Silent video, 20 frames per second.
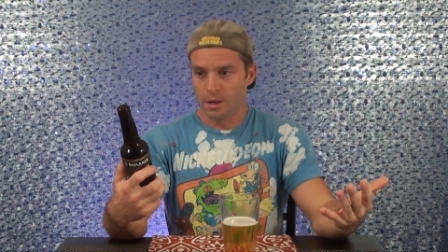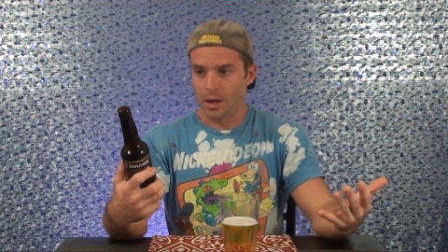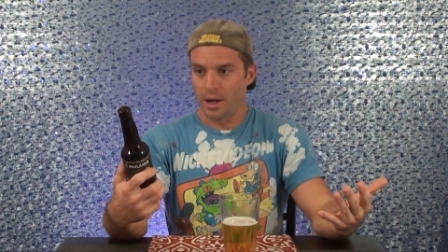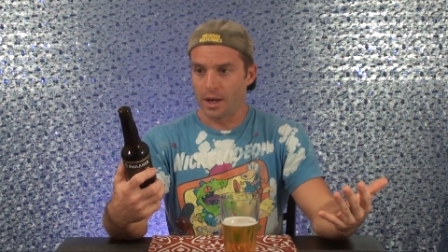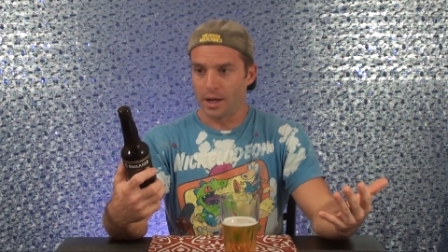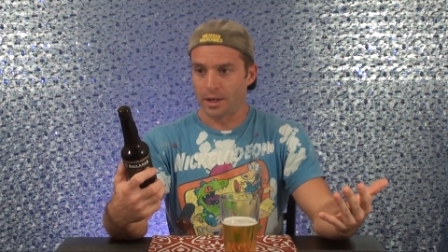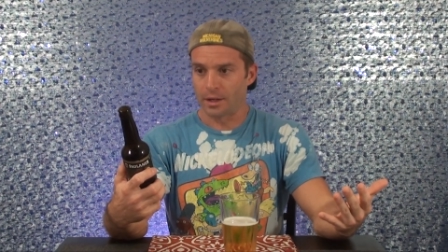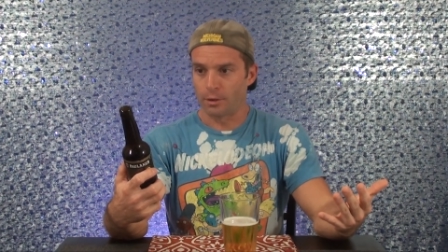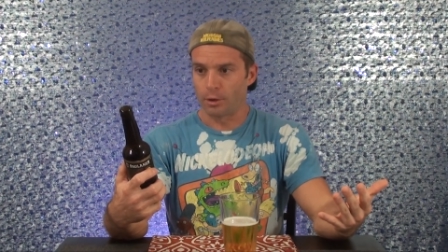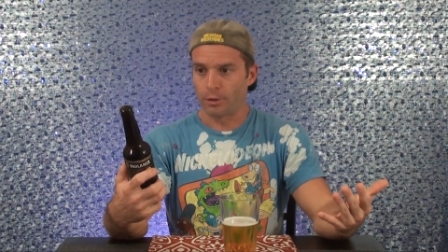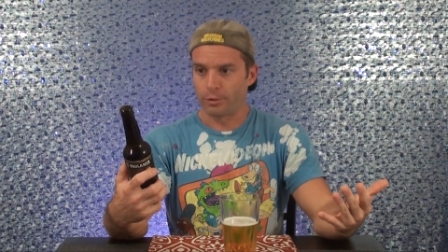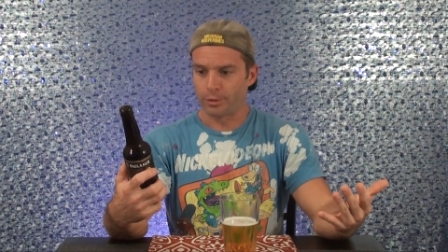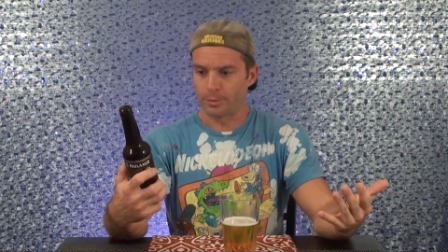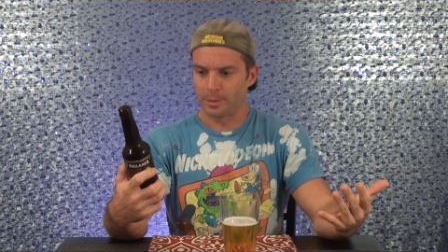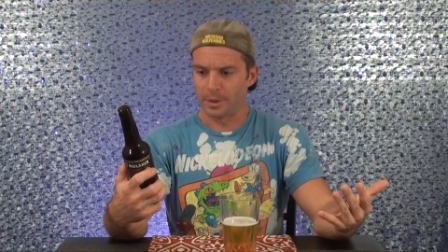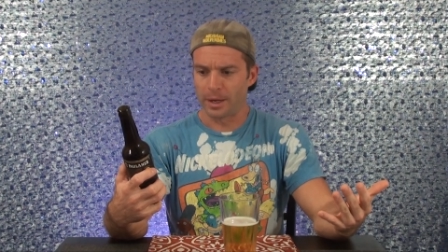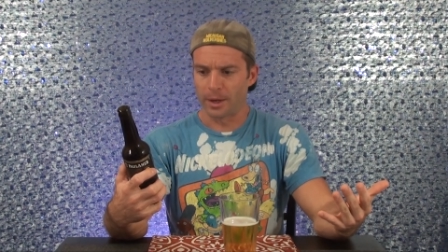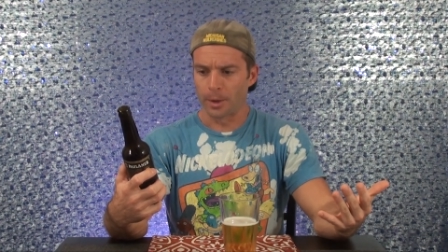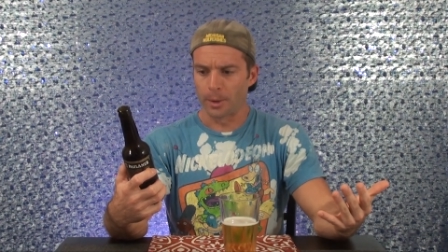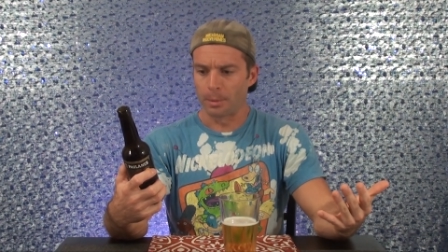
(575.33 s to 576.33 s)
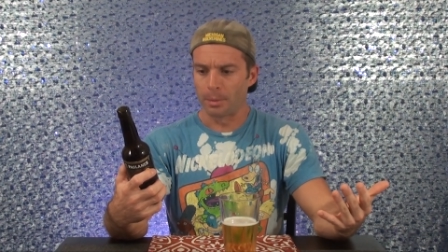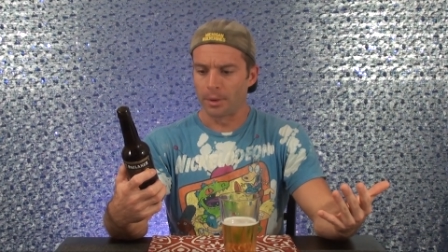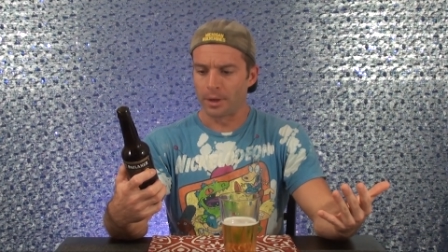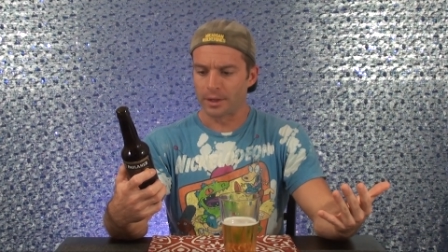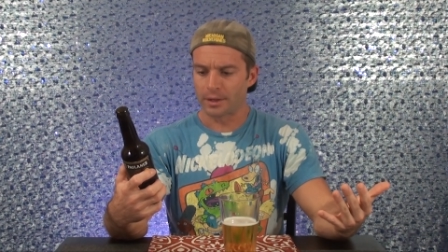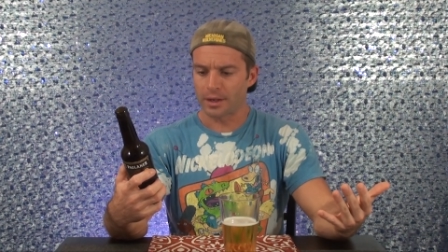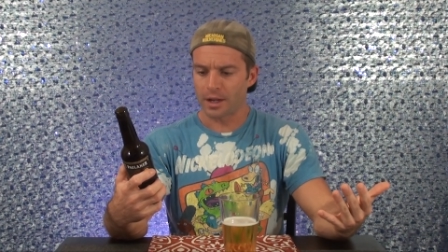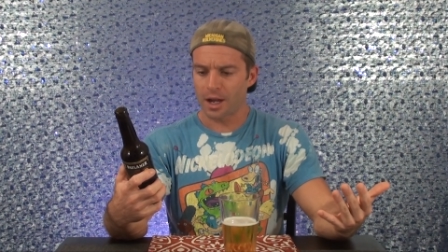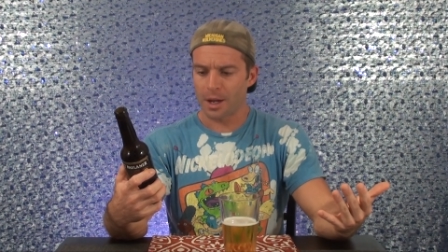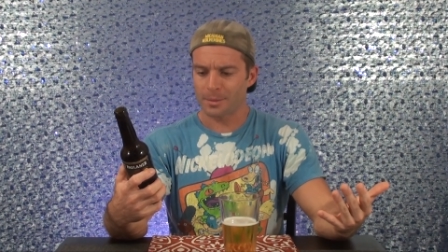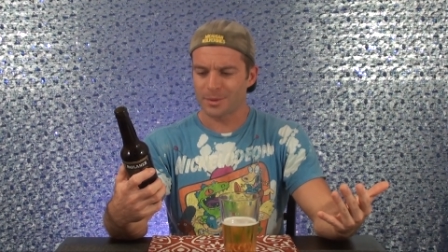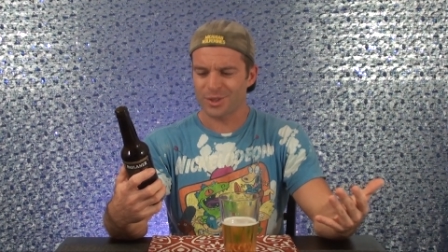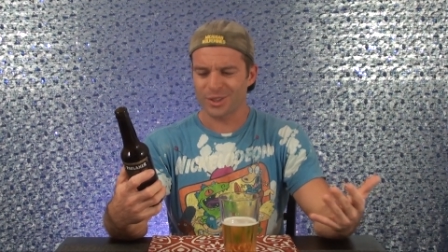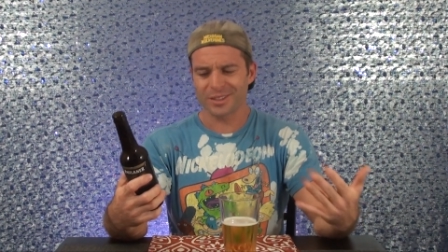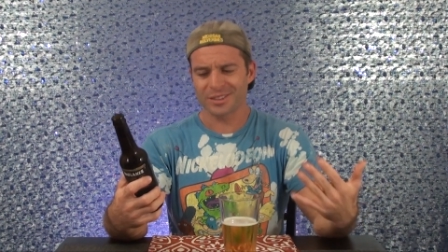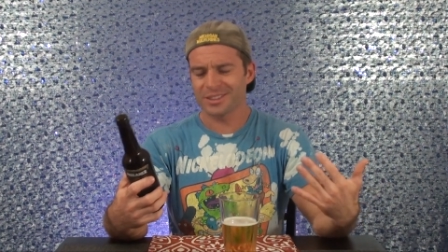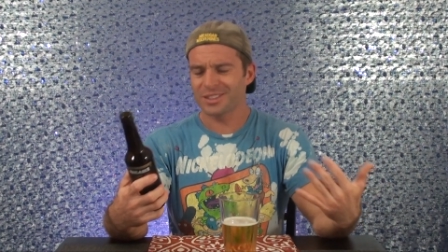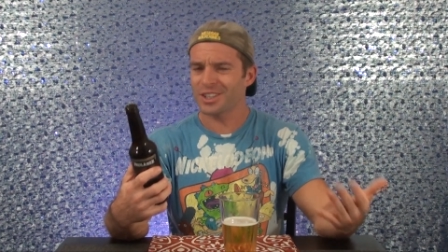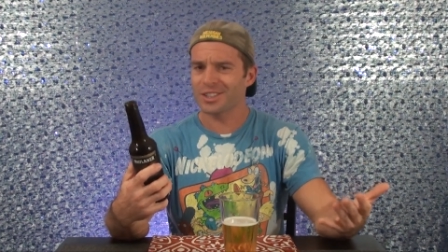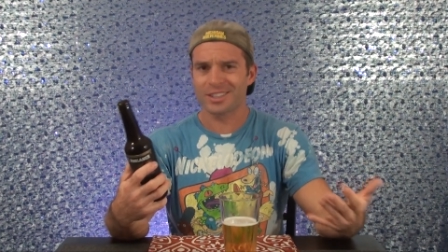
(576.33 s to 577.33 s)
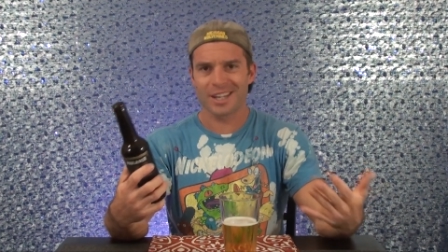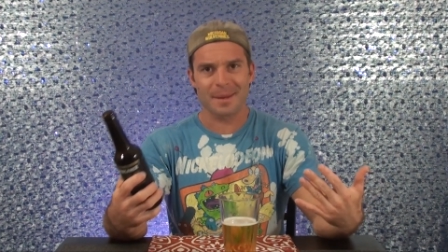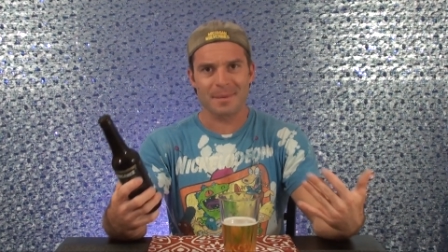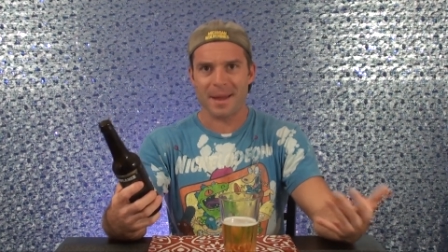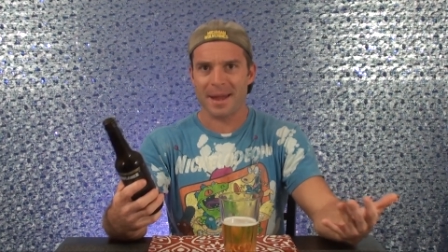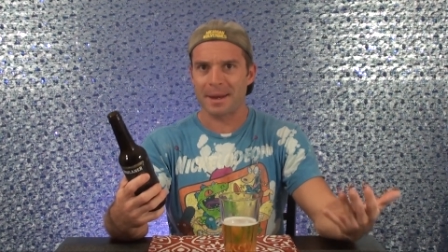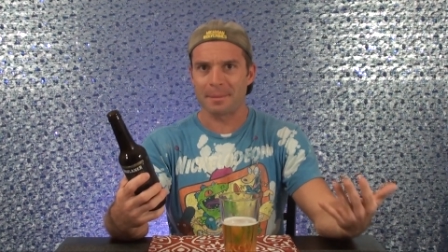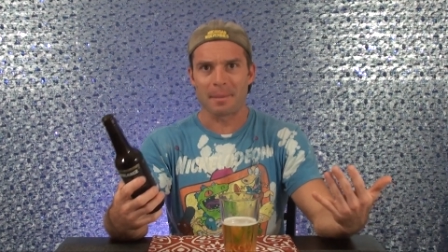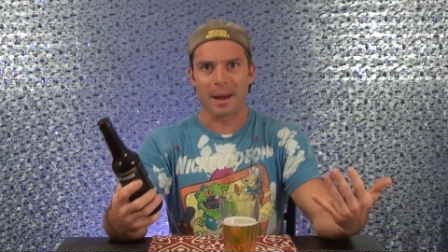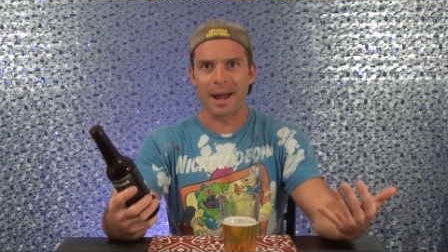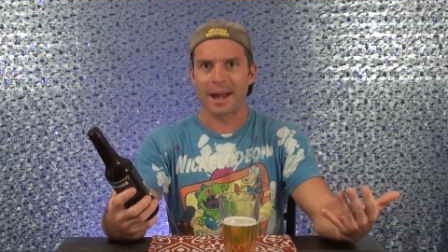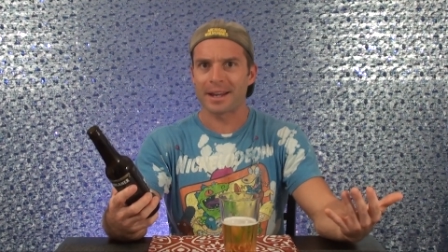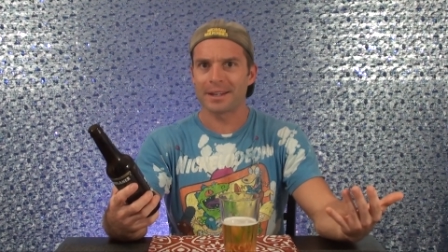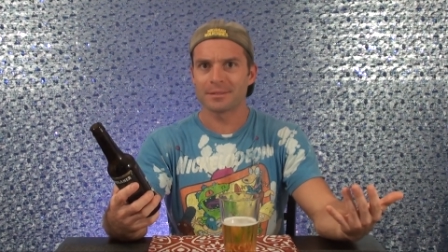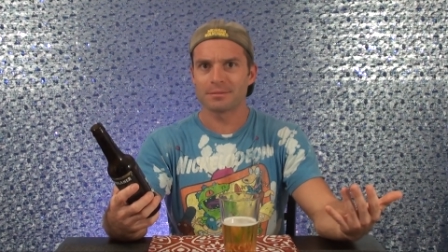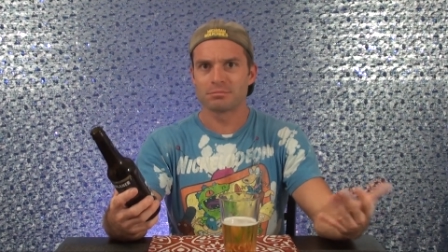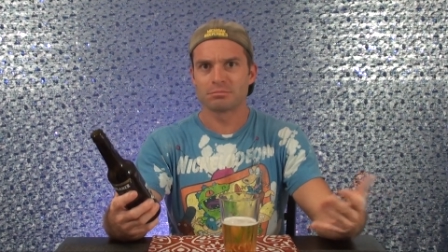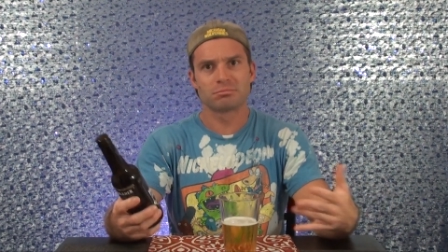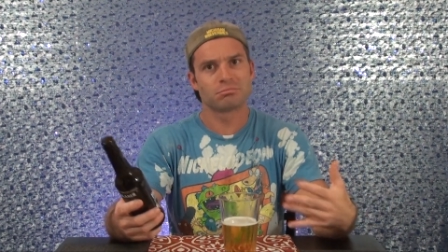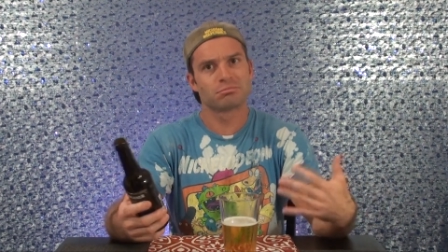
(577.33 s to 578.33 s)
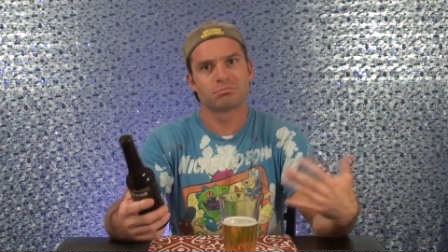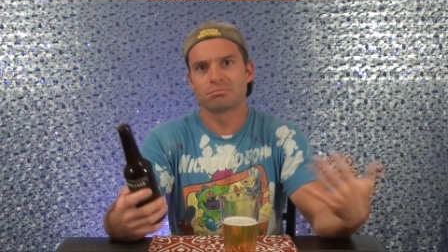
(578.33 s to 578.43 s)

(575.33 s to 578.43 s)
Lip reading: and go from there. But so just keep that in mind.